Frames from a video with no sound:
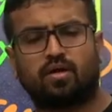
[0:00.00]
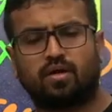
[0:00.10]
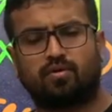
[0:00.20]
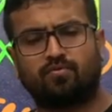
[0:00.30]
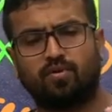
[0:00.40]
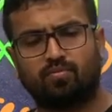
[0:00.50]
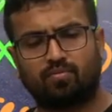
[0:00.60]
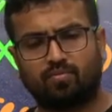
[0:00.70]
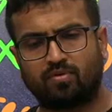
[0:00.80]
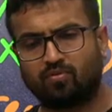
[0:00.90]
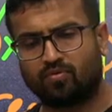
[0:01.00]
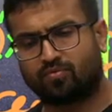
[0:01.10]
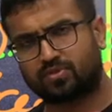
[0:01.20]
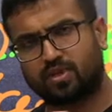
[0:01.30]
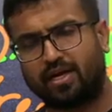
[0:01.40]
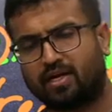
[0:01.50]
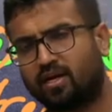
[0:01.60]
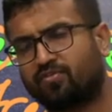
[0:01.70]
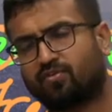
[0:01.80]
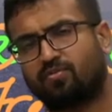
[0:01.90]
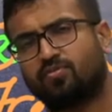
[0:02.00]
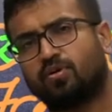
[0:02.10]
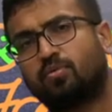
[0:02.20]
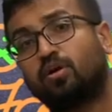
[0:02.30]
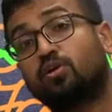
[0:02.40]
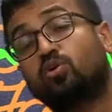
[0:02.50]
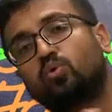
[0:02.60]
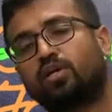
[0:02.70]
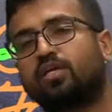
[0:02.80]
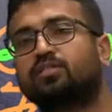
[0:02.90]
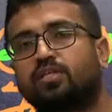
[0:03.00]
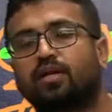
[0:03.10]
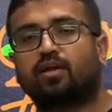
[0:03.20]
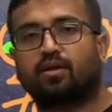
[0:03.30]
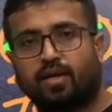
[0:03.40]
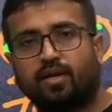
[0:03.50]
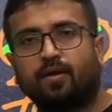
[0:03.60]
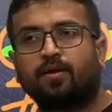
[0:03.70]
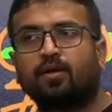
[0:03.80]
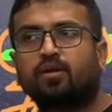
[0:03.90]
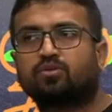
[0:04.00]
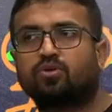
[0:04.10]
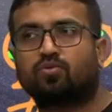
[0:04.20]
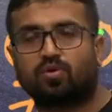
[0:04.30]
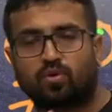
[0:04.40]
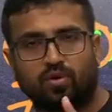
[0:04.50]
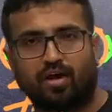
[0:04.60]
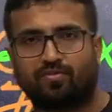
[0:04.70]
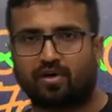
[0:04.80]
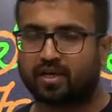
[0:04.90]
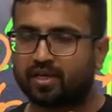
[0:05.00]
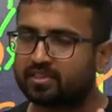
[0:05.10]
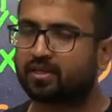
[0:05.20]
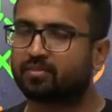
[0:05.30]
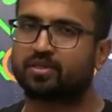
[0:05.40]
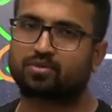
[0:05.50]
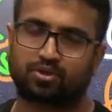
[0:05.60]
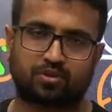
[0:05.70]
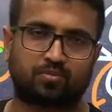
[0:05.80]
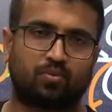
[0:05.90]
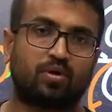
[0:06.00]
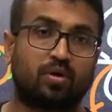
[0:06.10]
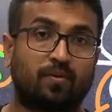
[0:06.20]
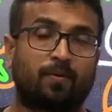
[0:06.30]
We'll move slightly from verbal to reasoning, right? So we're going to have a reasoning based questions more.